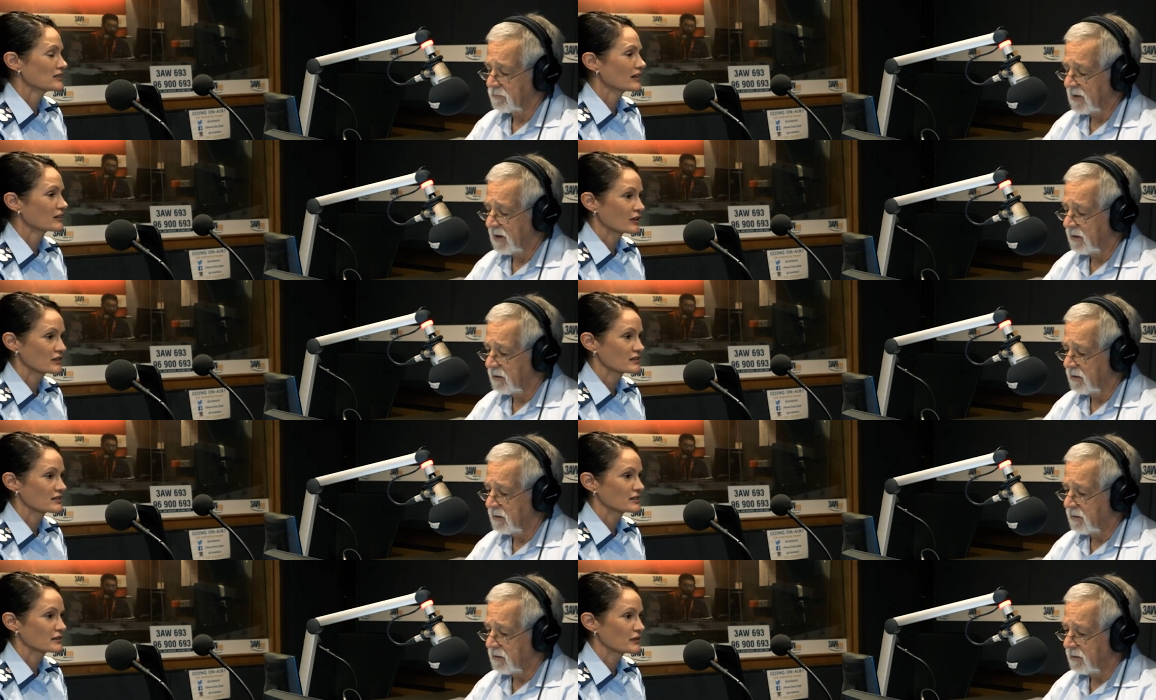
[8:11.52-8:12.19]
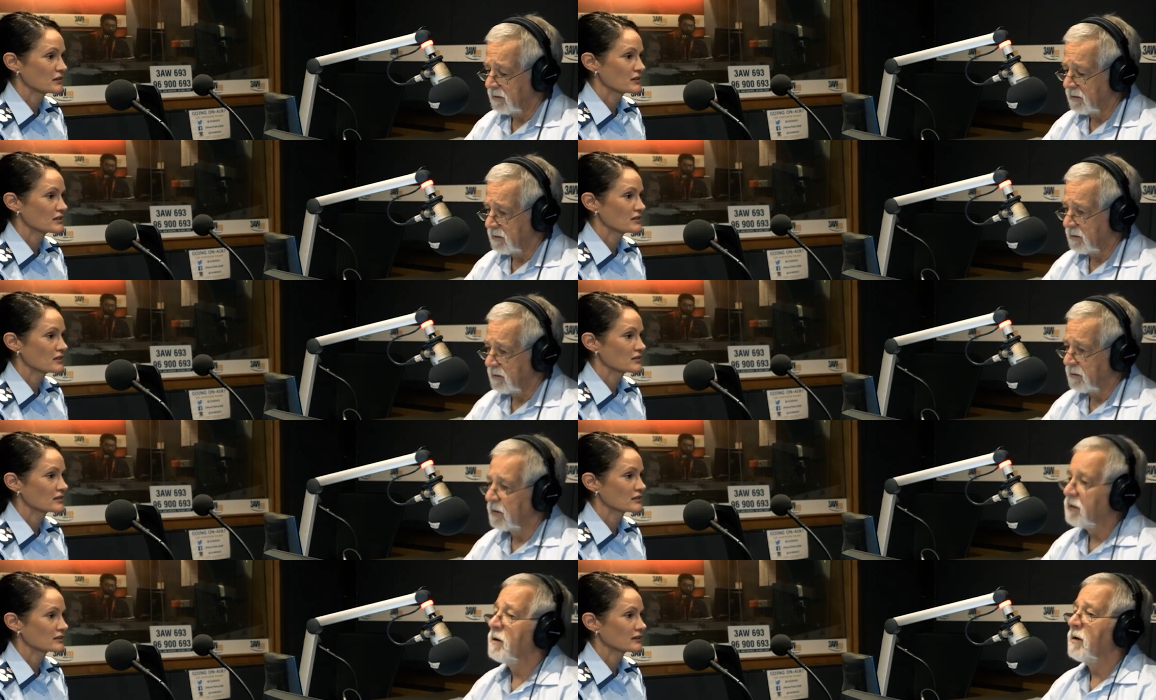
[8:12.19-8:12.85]
Speaker 1: take those things very
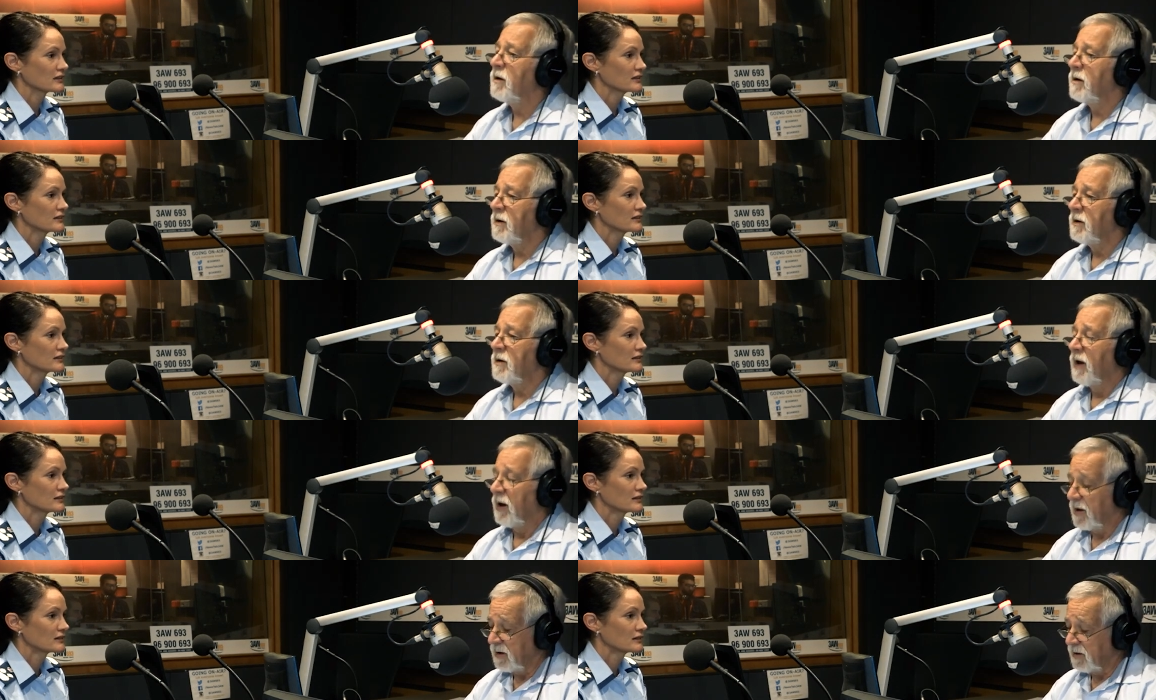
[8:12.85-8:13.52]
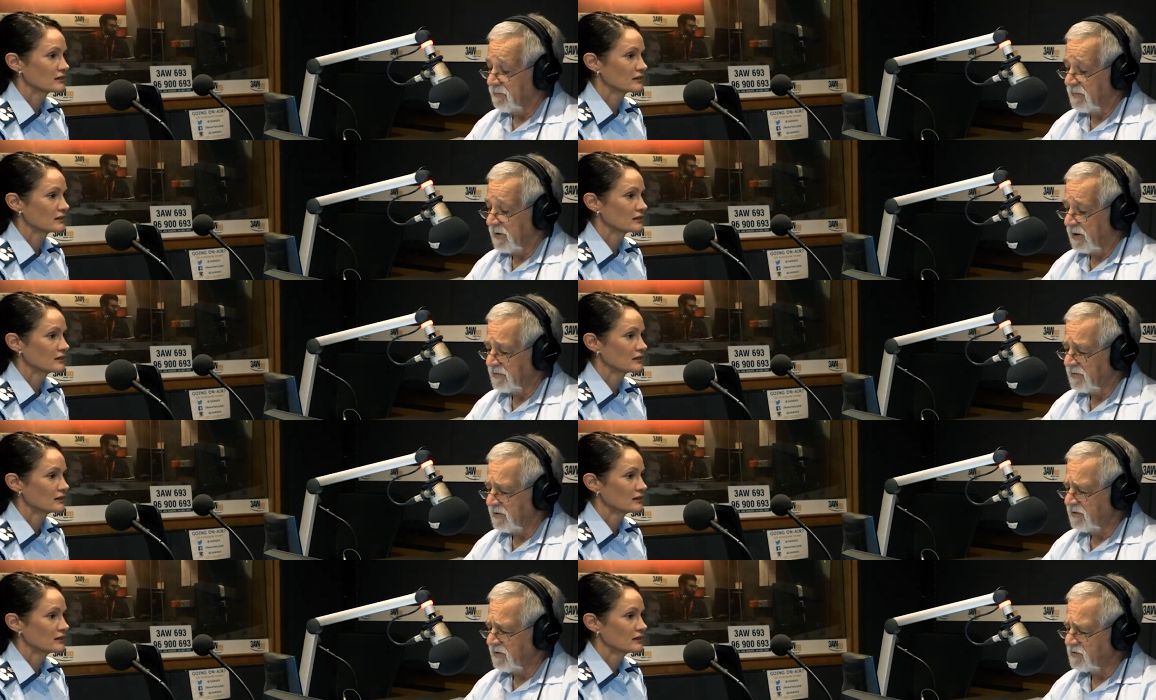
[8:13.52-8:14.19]
seriously.
Speaker 2: Um, I
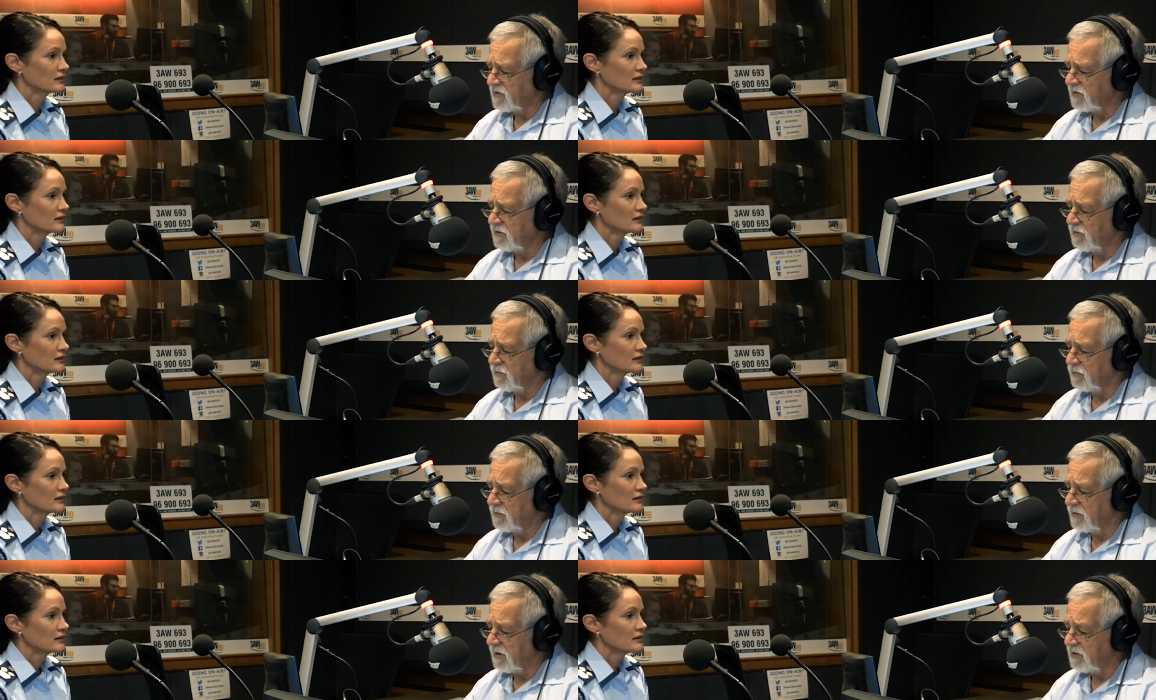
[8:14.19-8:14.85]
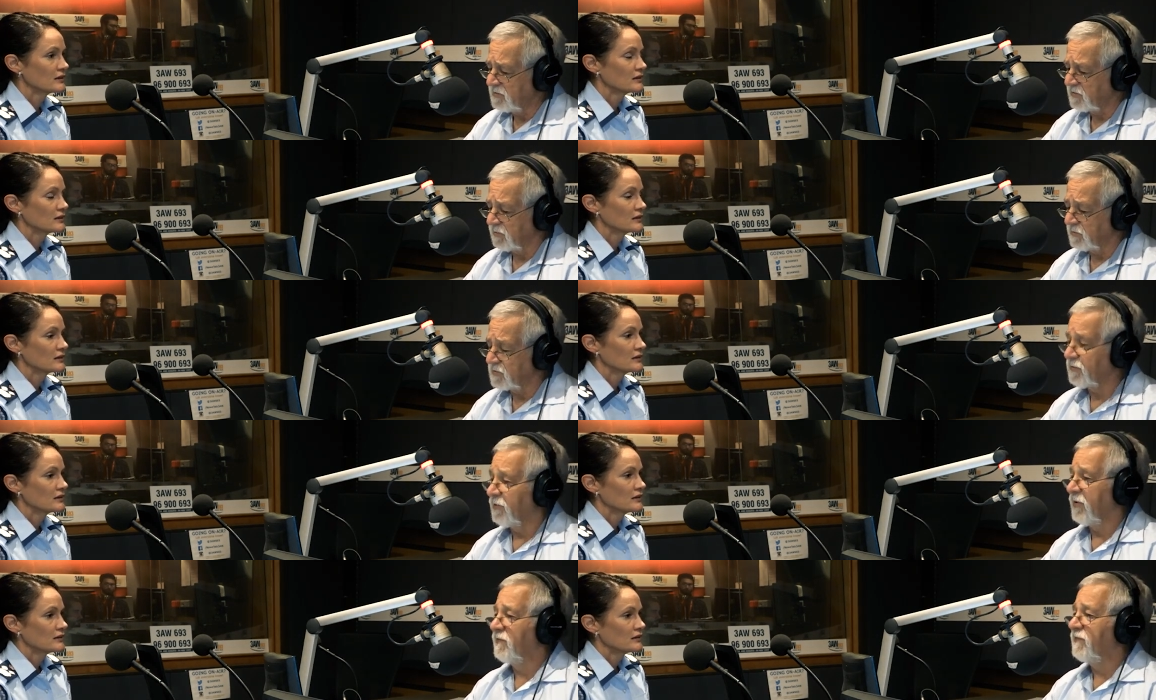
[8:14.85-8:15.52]
think you said you, the incident was
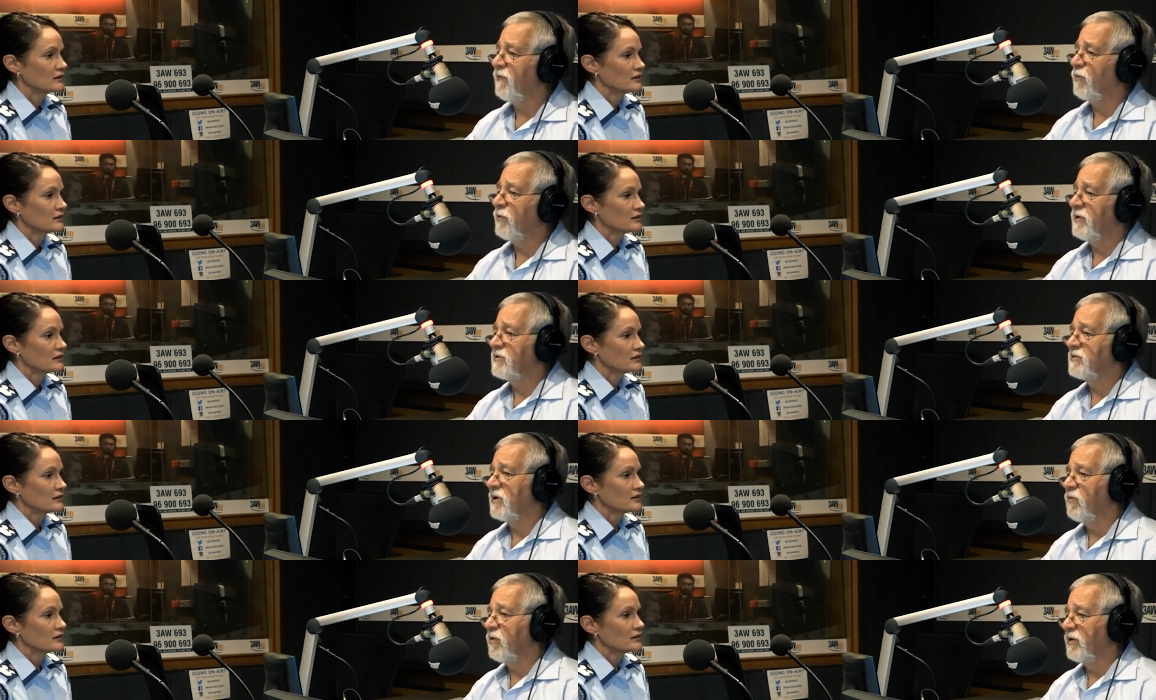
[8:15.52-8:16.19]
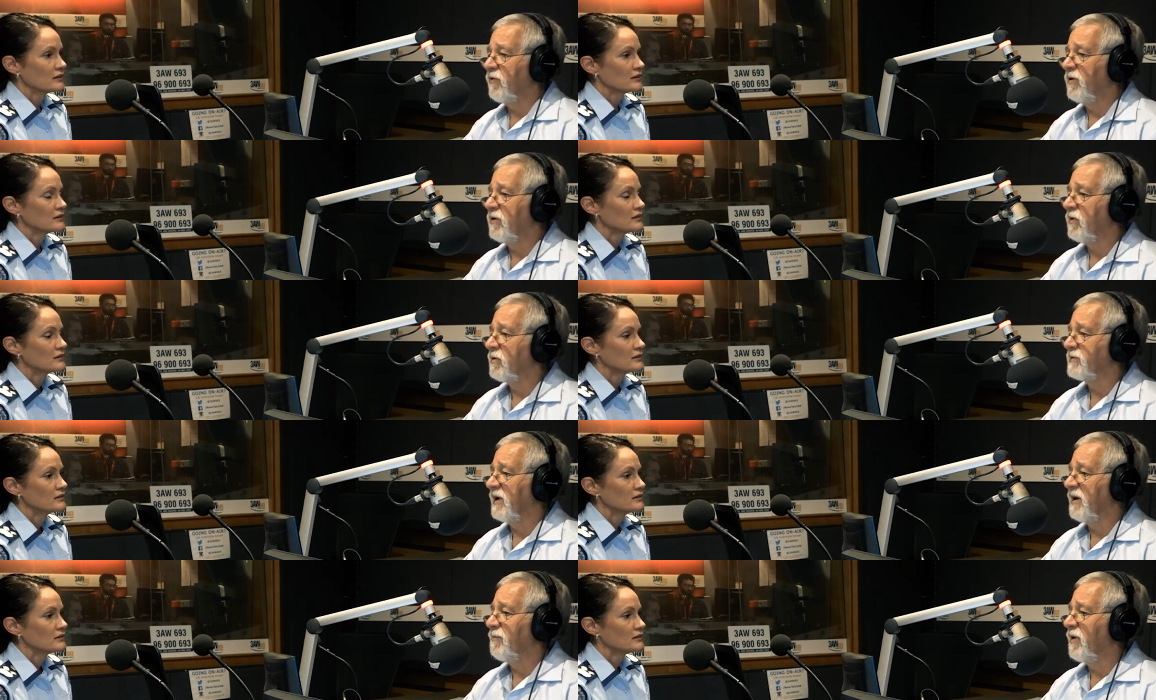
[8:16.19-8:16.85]
340, so what, you're in
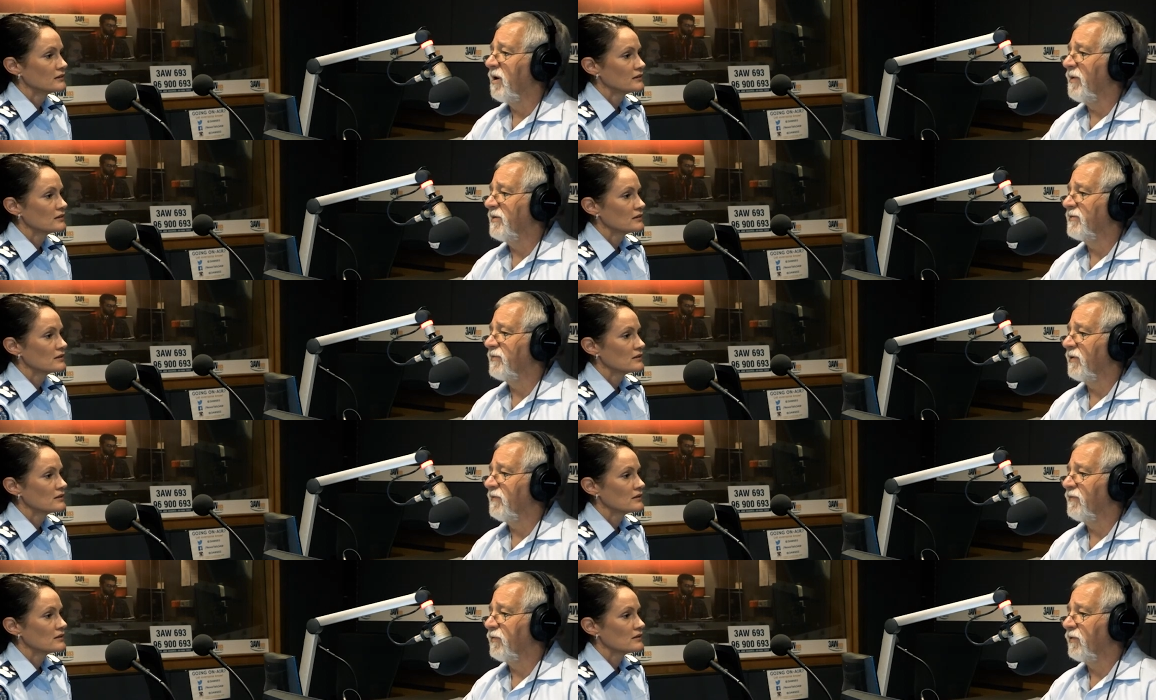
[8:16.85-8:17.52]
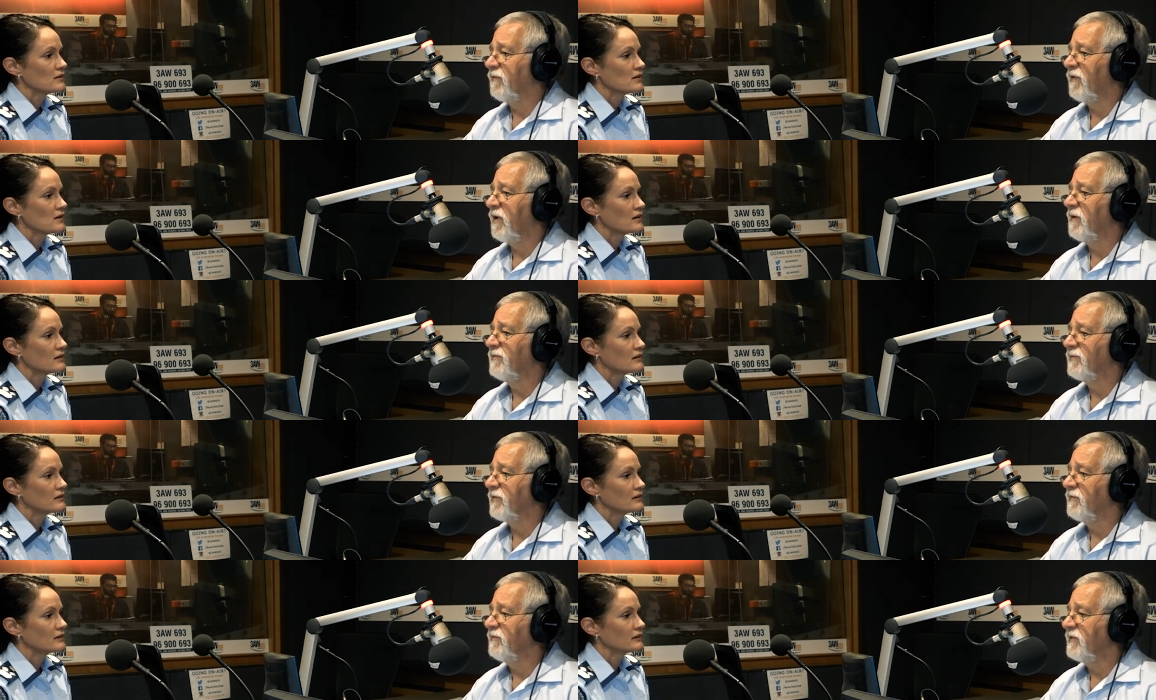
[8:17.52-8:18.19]
lockdown by about 345,
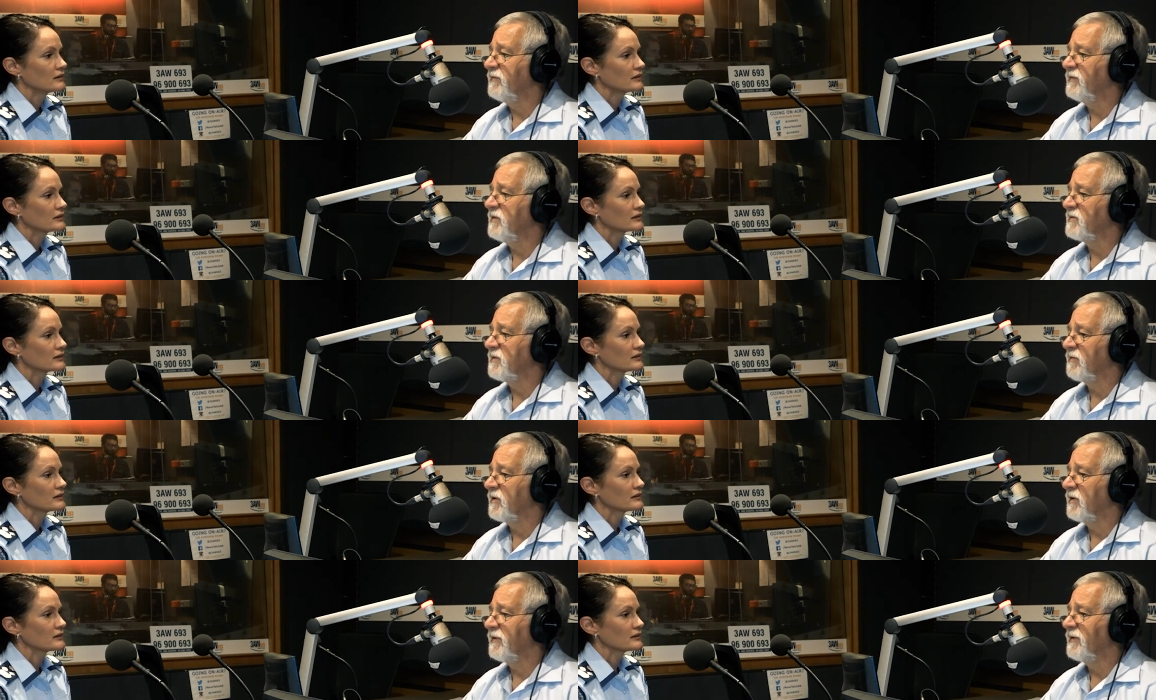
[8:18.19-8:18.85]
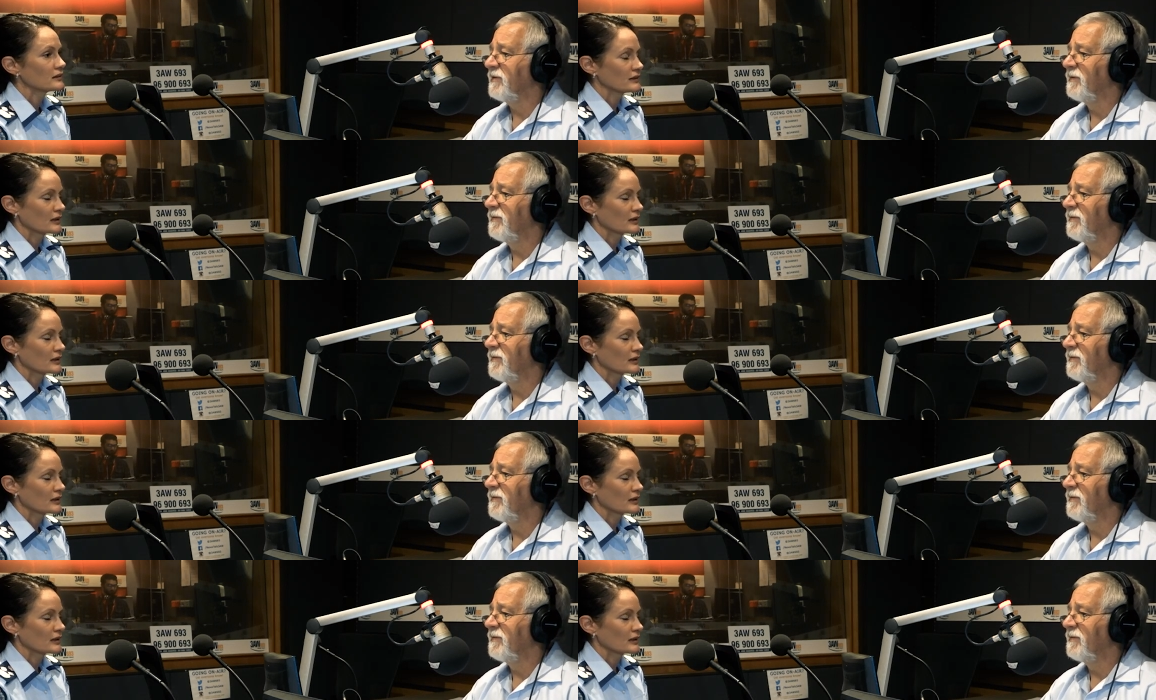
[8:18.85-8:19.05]
350, something like that?